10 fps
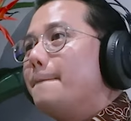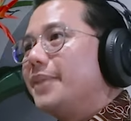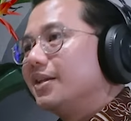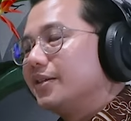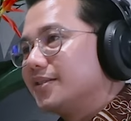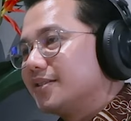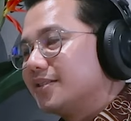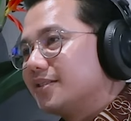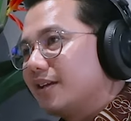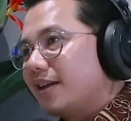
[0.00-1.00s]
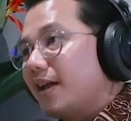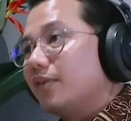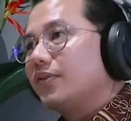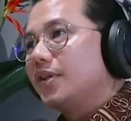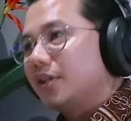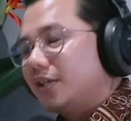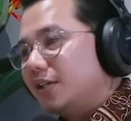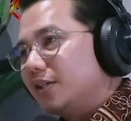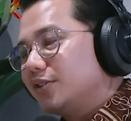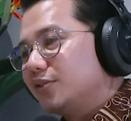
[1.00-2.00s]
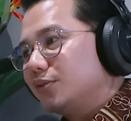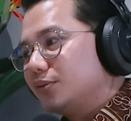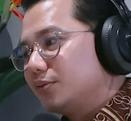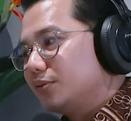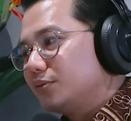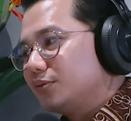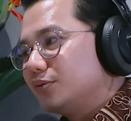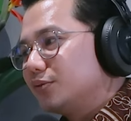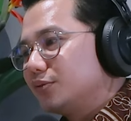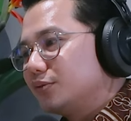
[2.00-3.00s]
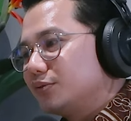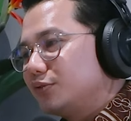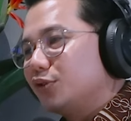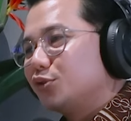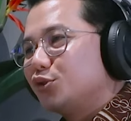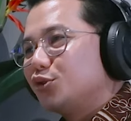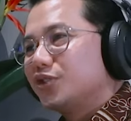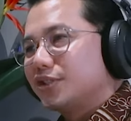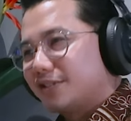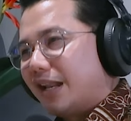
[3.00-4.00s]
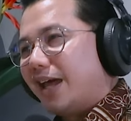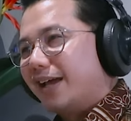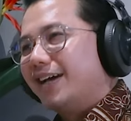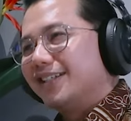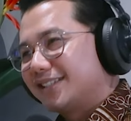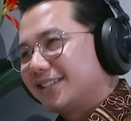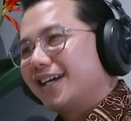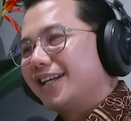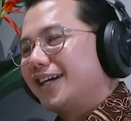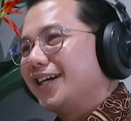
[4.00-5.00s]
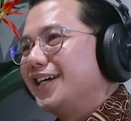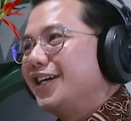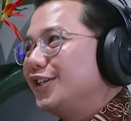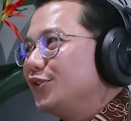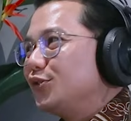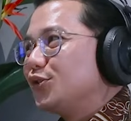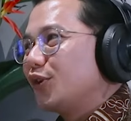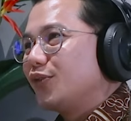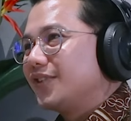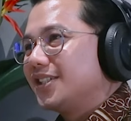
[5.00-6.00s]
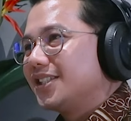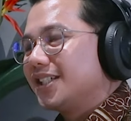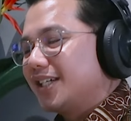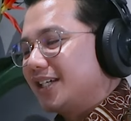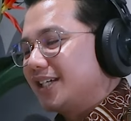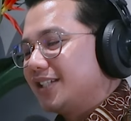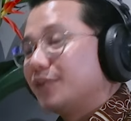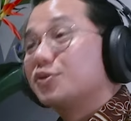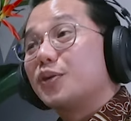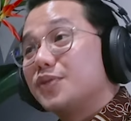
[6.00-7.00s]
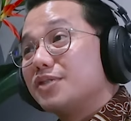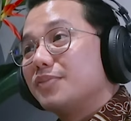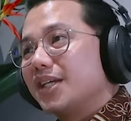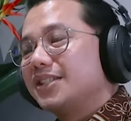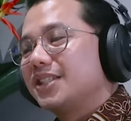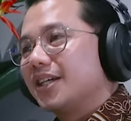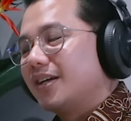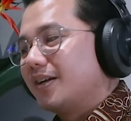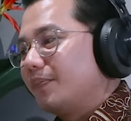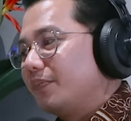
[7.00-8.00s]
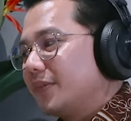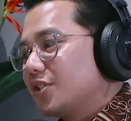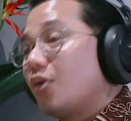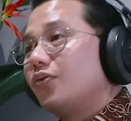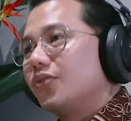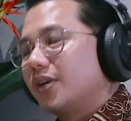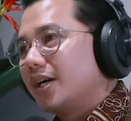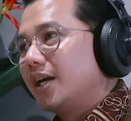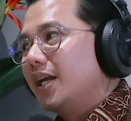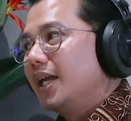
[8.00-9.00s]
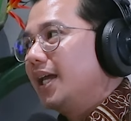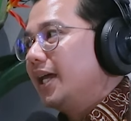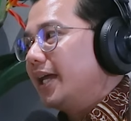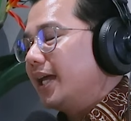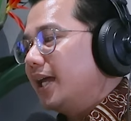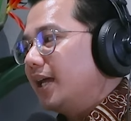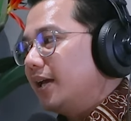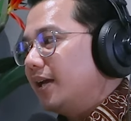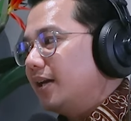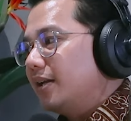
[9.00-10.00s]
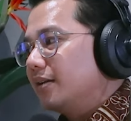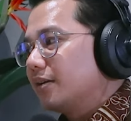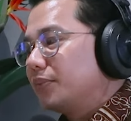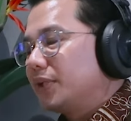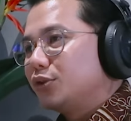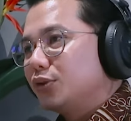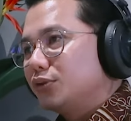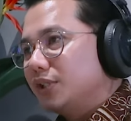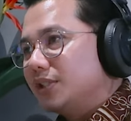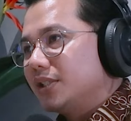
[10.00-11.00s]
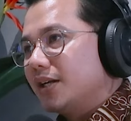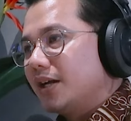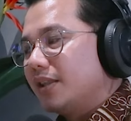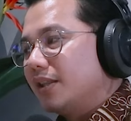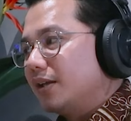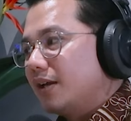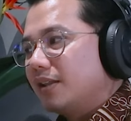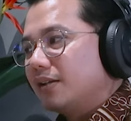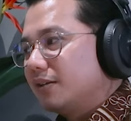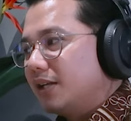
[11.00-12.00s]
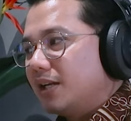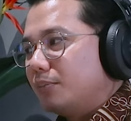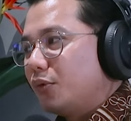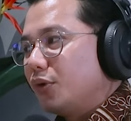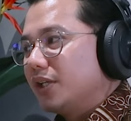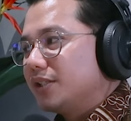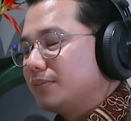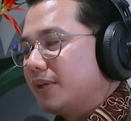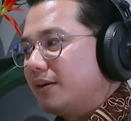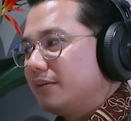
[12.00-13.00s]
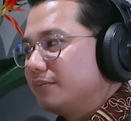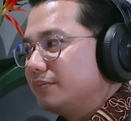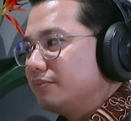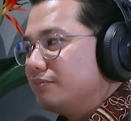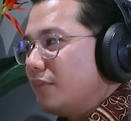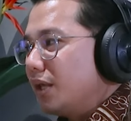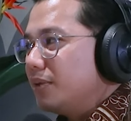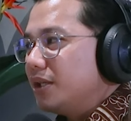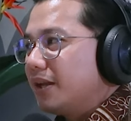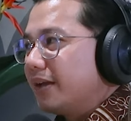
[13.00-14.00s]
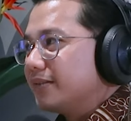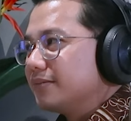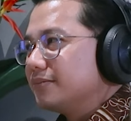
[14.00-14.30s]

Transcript: billions every year to use the Slack, Asana, use all of this subscription-based software. And compared to Indonesia, I think the data point is about maybe like